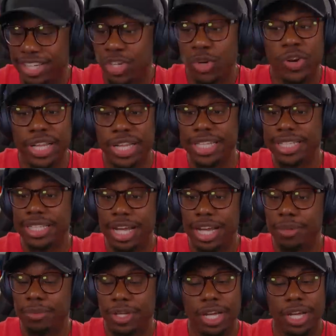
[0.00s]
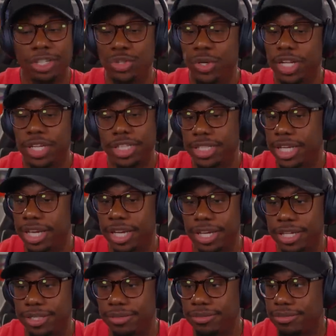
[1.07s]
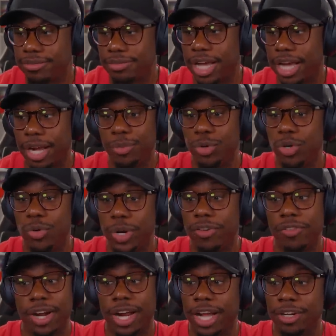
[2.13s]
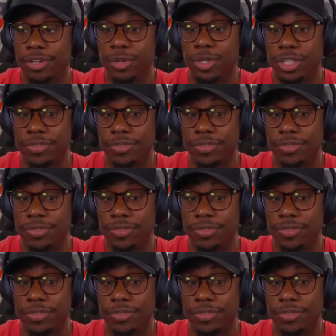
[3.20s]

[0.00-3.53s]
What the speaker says: During this time, adrenaline's kicking in. Like, I'm doing whatever I gotta do to